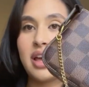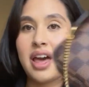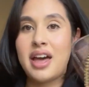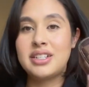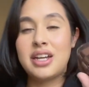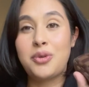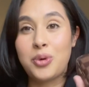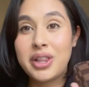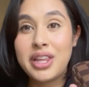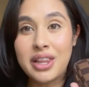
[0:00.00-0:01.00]
and I
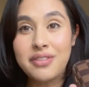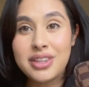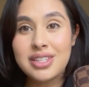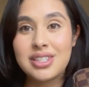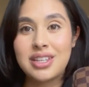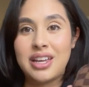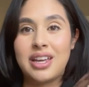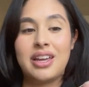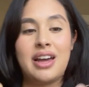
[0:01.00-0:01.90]
really love this thing.